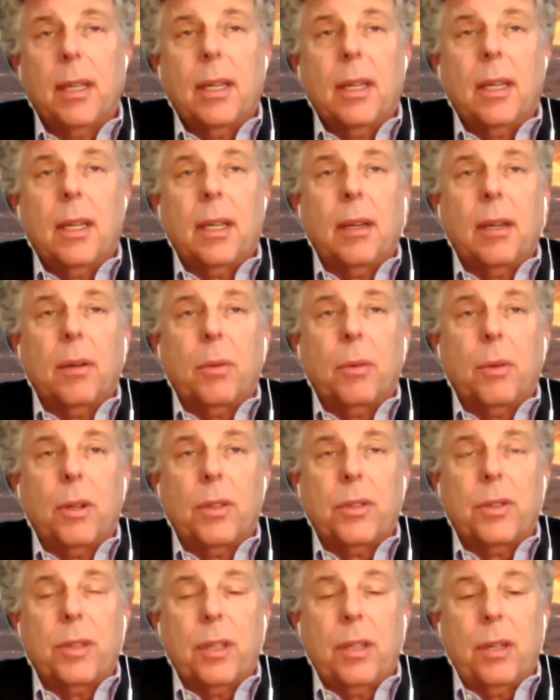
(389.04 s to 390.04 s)
It
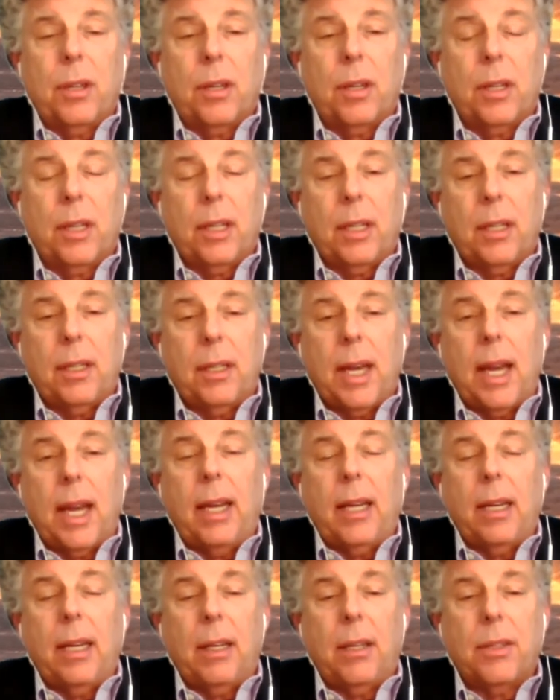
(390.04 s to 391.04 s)
was the early
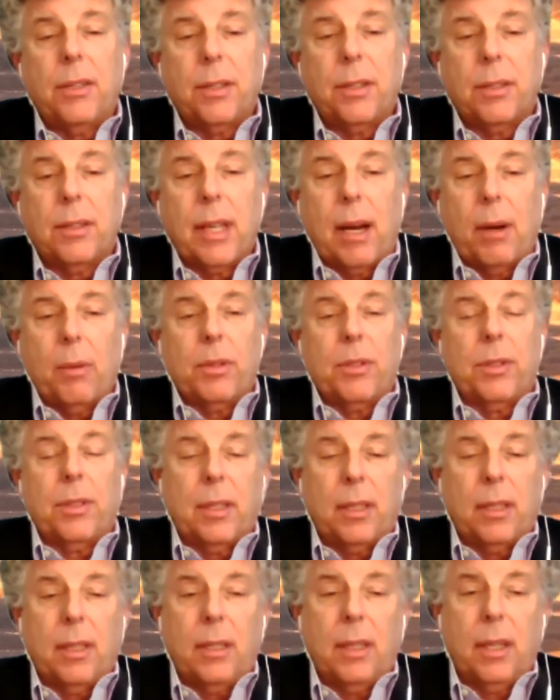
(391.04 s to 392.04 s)
80s, and that was
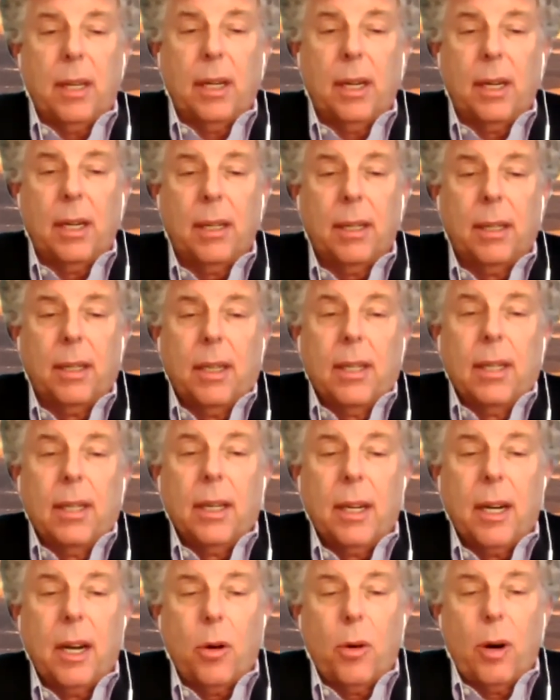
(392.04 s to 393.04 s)
the
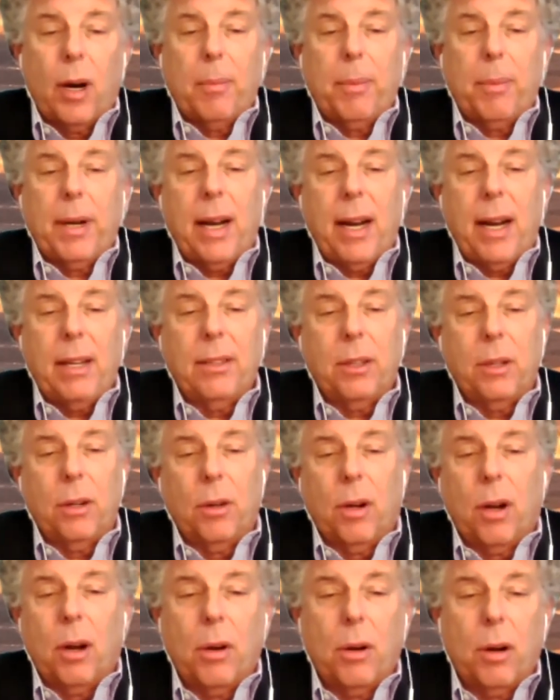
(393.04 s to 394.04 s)
co-op
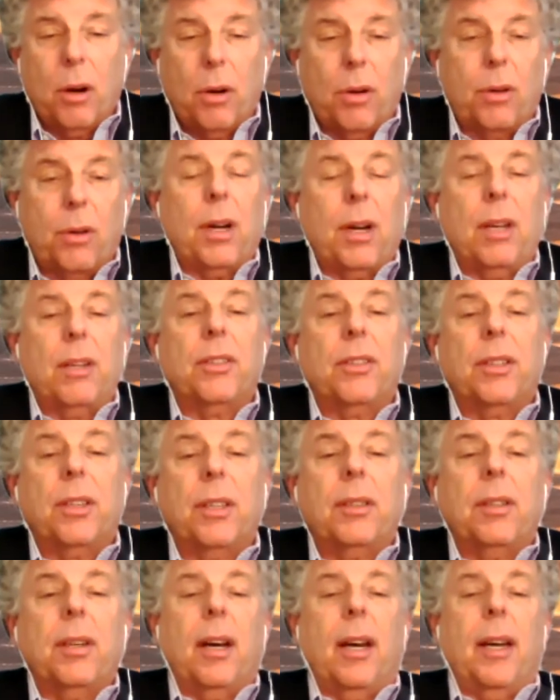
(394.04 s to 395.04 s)
condo go-go craze at
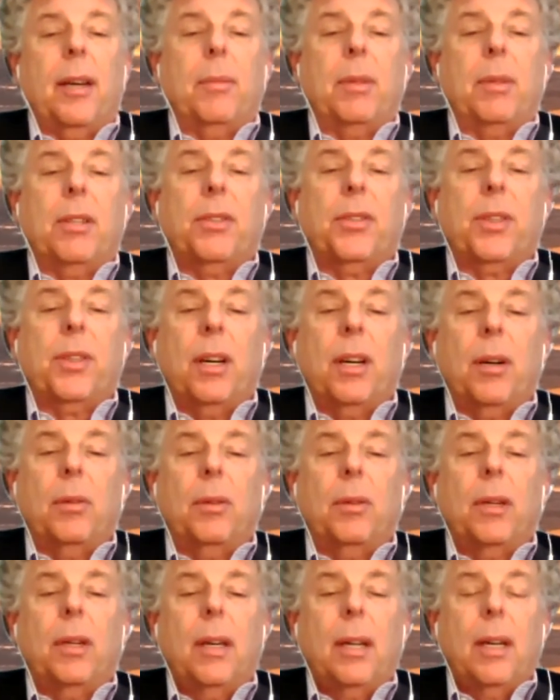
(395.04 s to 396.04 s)
the time. And
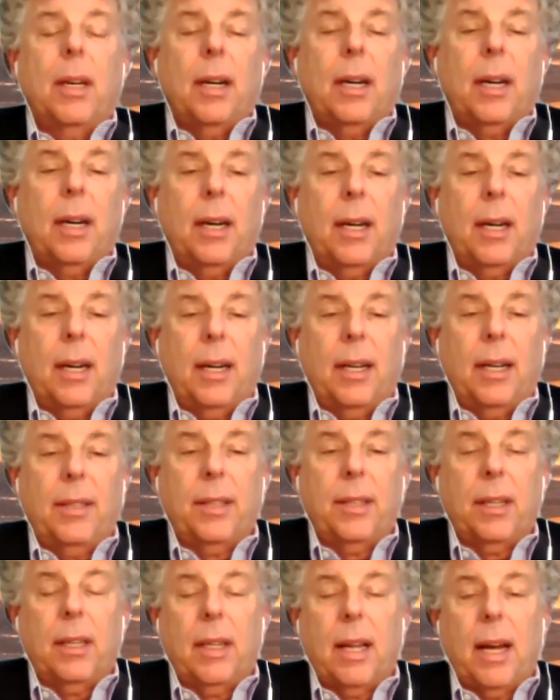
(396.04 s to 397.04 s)
so I
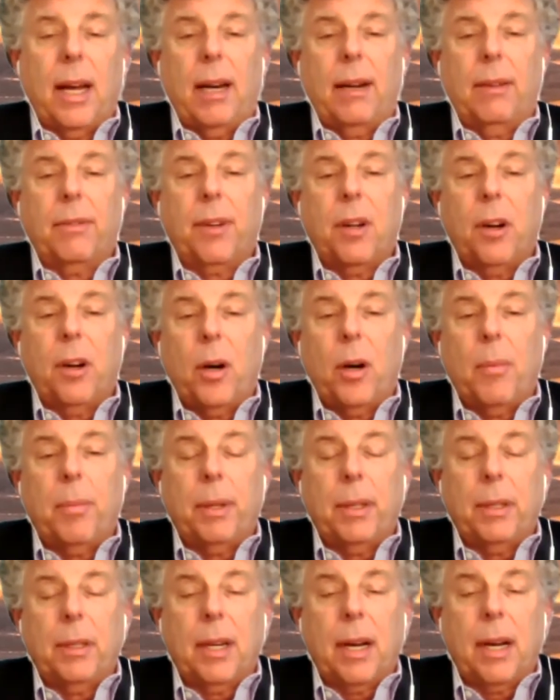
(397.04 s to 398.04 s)
did a lot of co-op
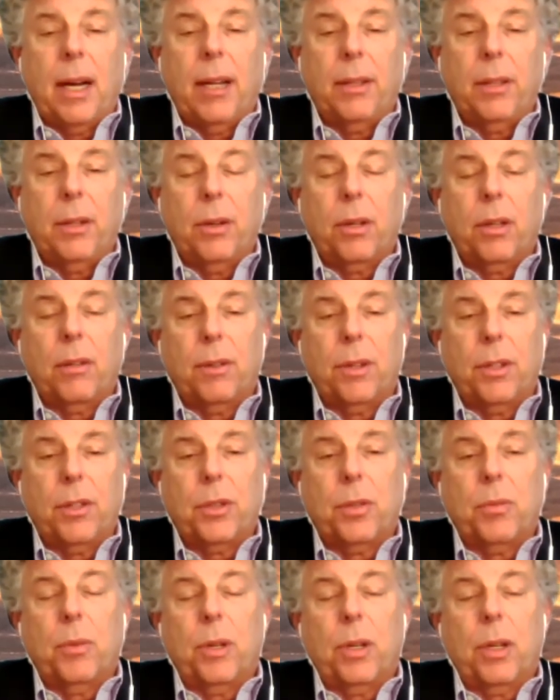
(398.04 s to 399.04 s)
and condo
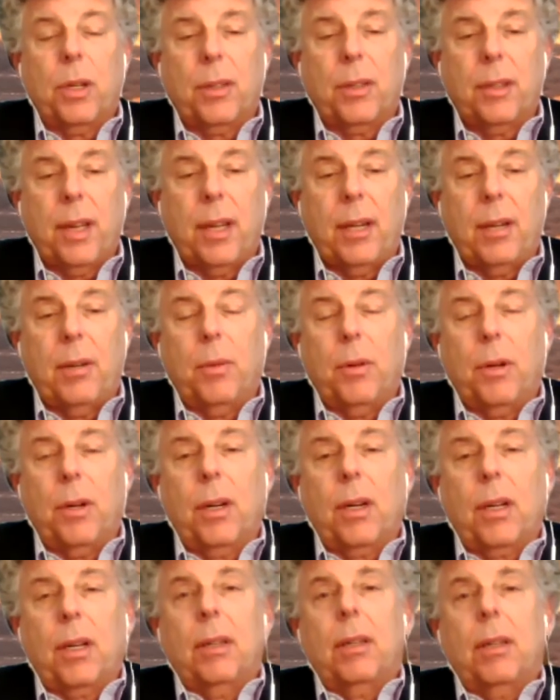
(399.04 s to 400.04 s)
conversion work and tenant
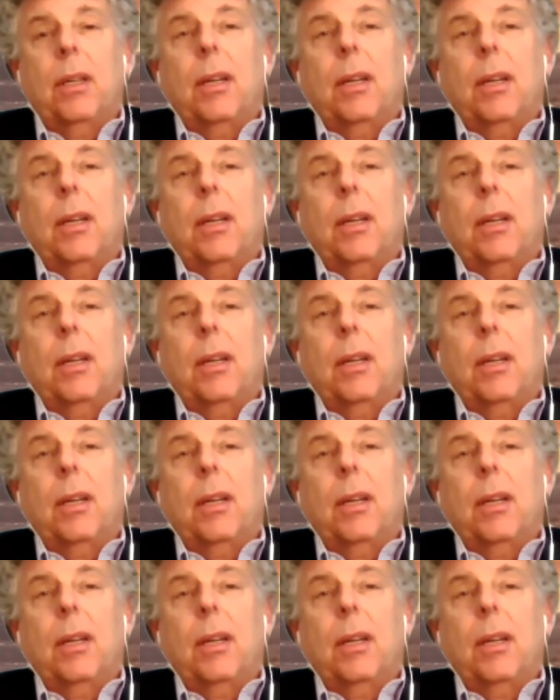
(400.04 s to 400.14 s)
work, and